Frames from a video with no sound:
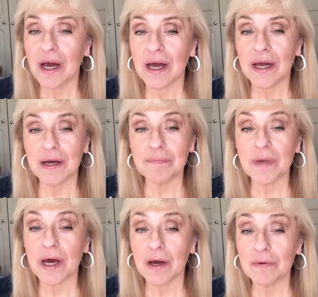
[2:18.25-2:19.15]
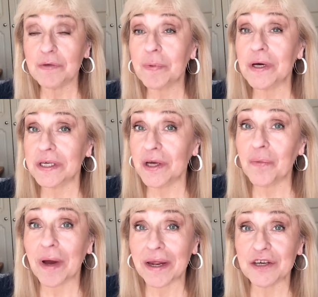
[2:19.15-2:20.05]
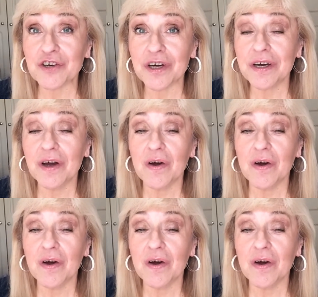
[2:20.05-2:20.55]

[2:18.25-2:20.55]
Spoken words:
I was personnel manager